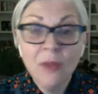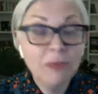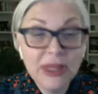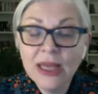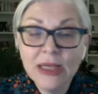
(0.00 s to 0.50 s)

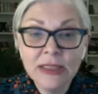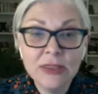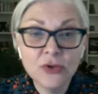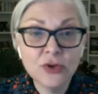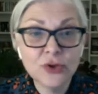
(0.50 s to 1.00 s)
But that is
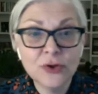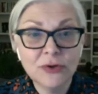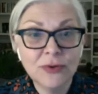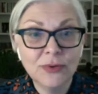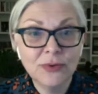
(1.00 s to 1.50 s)
not
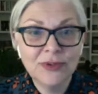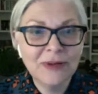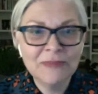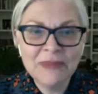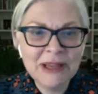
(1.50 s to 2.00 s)
true.
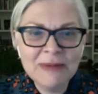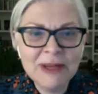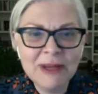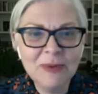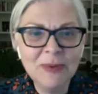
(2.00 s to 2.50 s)
There are many,
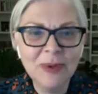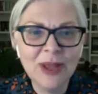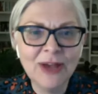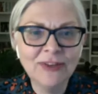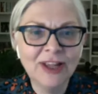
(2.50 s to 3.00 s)
many people
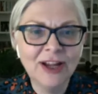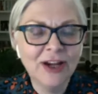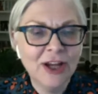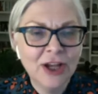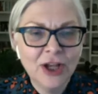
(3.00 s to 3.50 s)
out
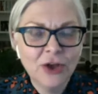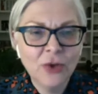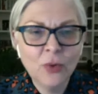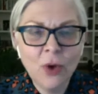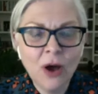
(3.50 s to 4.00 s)
there
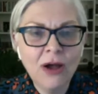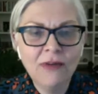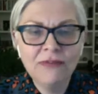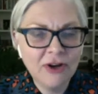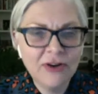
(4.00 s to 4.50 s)
who
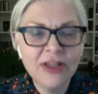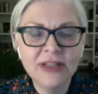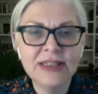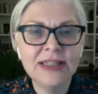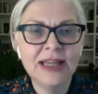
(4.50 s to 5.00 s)
are very
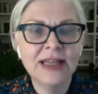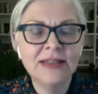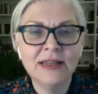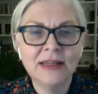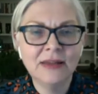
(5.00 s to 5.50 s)

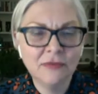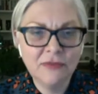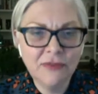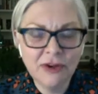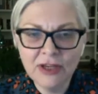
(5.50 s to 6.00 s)
understanding,
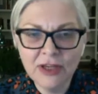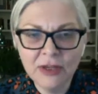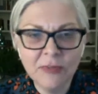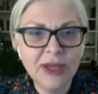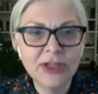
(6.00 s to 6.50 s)
very
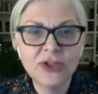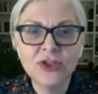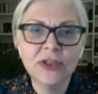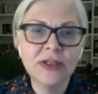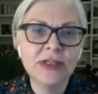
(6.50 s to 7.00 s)

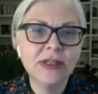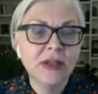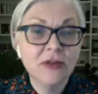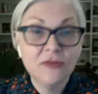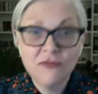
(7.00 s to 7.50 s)
compassionate,
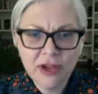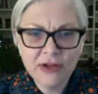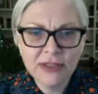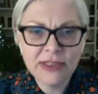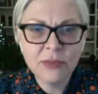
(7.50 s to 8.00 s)
very